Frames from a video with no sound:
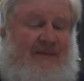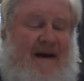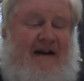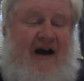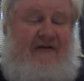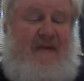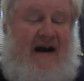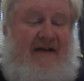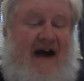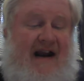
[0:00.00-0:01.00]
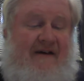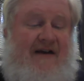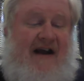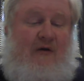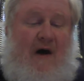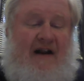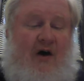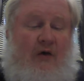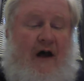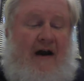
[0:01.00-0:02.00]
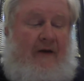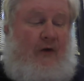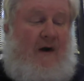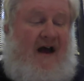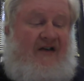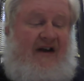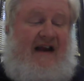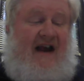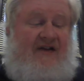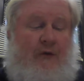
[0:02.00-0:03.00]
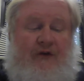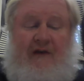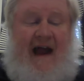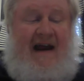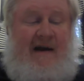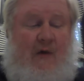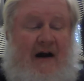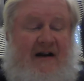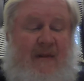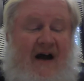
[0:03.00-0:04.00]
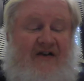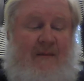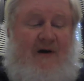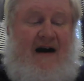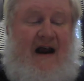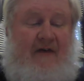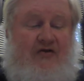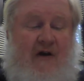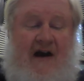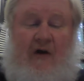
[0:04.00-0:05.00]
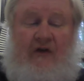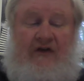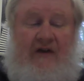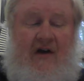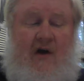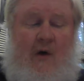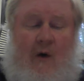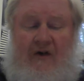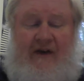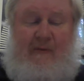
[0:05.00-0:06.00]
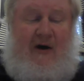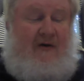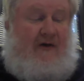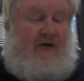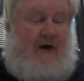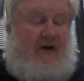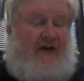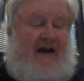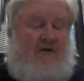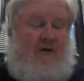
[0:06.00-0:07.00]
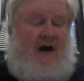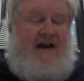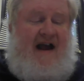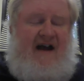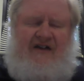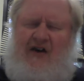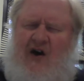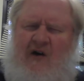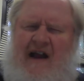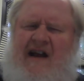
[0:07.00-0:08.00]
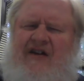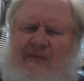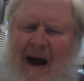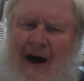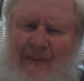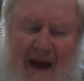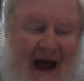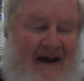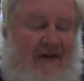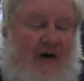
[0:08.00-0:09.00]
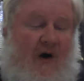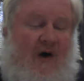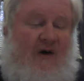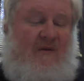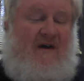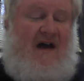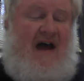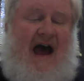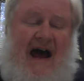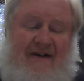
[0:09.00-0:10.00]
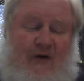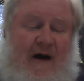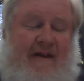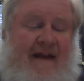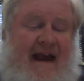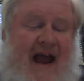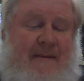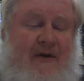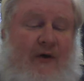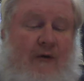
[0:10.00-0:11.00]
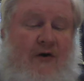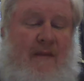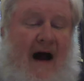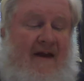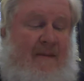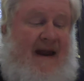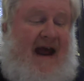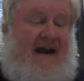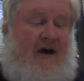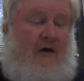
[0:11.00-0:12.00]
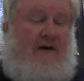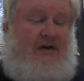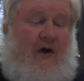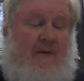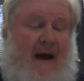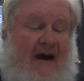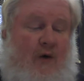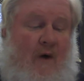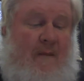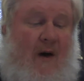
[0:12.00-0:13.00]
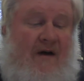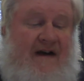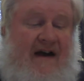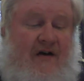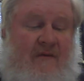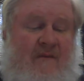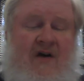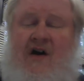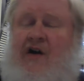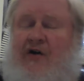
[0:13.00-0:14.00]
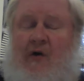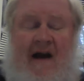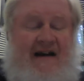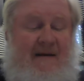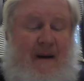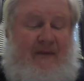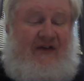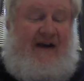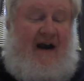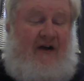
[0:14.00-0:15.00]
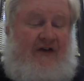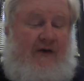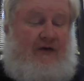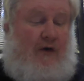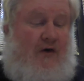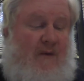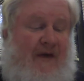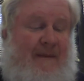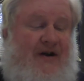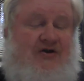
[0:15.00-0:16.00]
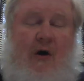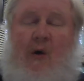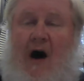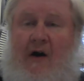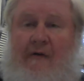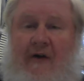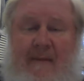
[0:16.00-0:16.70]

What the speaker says: had spent enough money that evening and wanted to hold on to the rest in case there was land he wanted to buy somewhere down the trails, or somewhere that the trails hadn't run yet, so he smiled back at the girl and avoided the game in the room behind the piano and turned back toward the bartender, who directed him up the stairs to his room with a pitcher of water for